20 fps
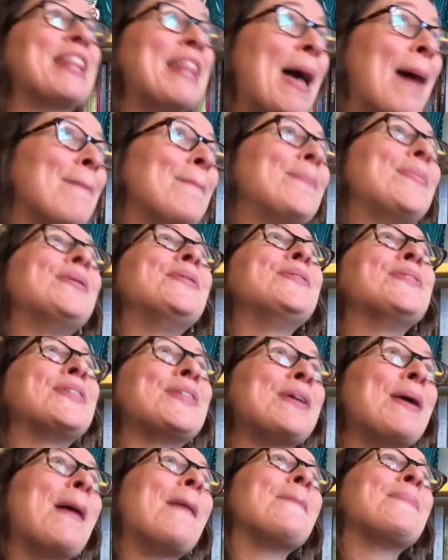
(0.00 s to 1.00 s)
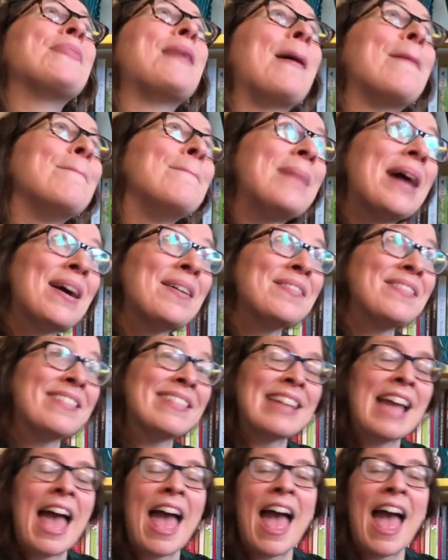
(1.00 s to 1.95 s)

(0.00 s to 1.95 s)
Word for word: that boulder up that mountain